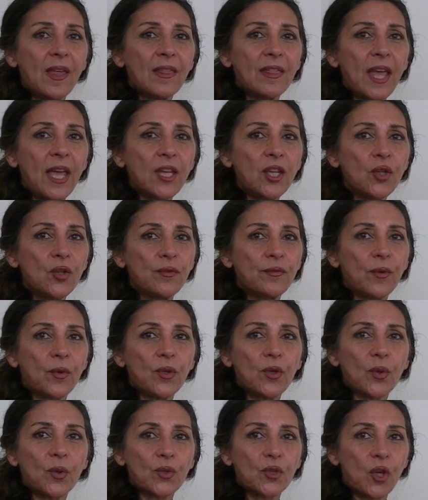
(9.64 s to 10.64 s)
Thank you for
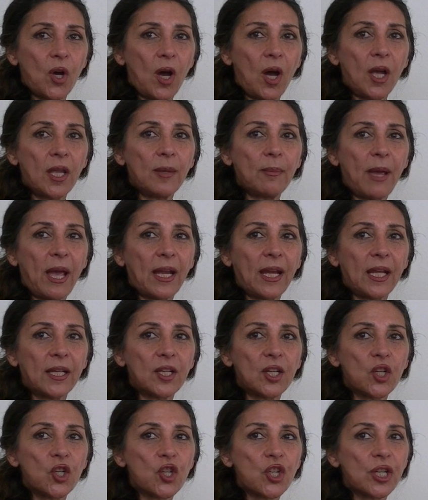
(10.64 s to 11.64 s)
your time and
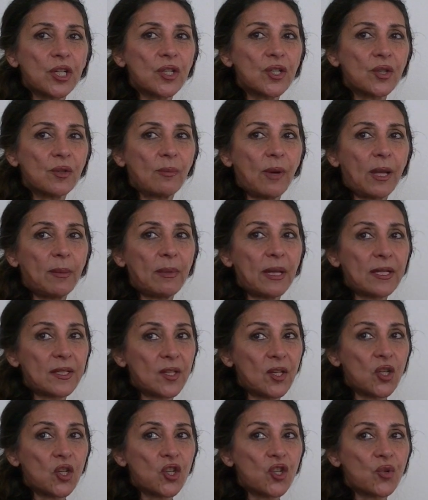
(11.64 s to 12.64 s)
attention to my
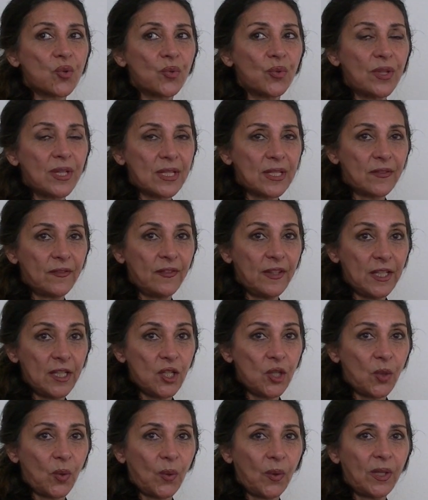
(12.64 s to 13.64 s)
message through this
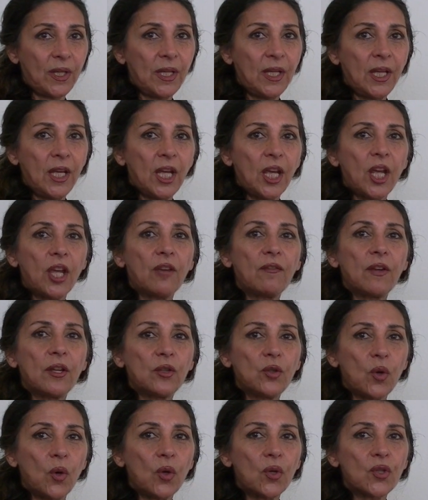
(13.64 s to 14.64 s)
video.
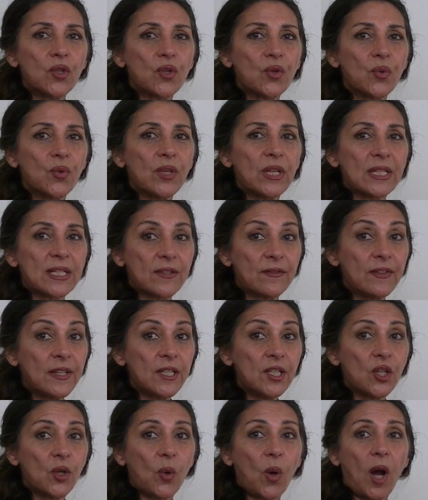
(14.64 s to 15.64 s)
Even though through this
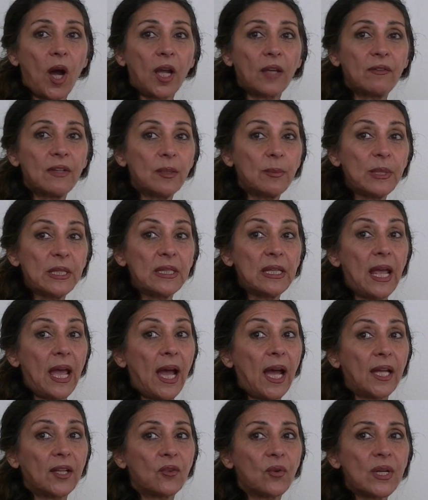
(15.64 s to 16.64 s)
video I will be
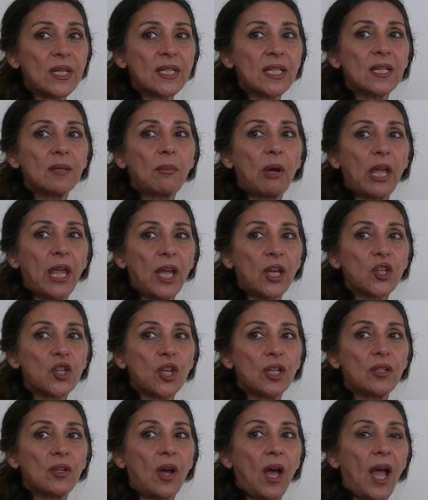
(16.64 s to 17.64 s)
addressing my
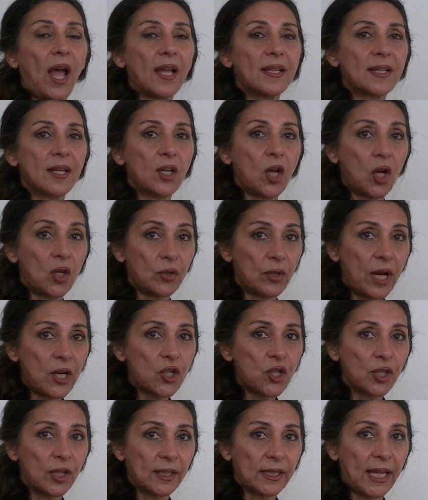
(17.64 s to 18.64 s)
agenda as a
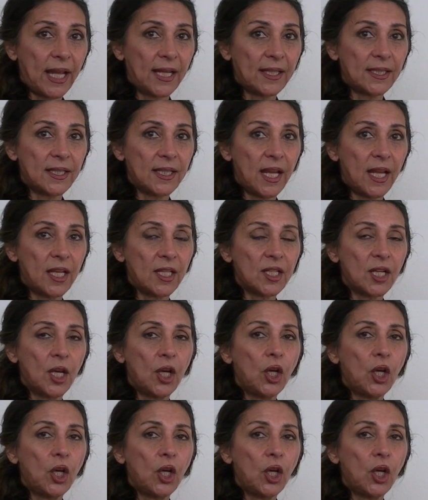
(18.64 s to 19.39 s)
congressional candidate,